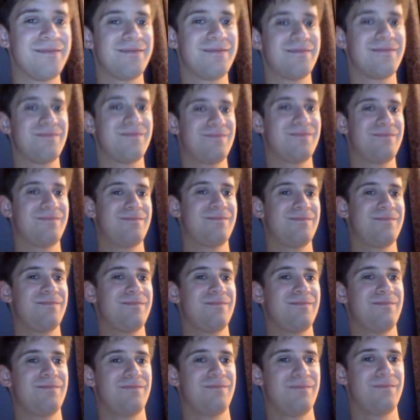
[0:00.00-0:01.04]

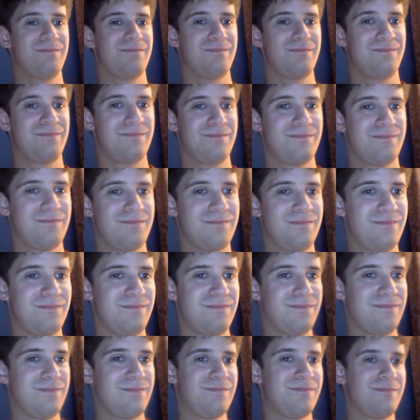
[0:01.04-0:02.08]

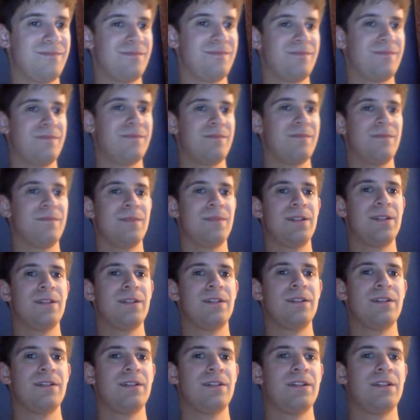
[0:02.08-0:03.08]
No one is speaking in this clip.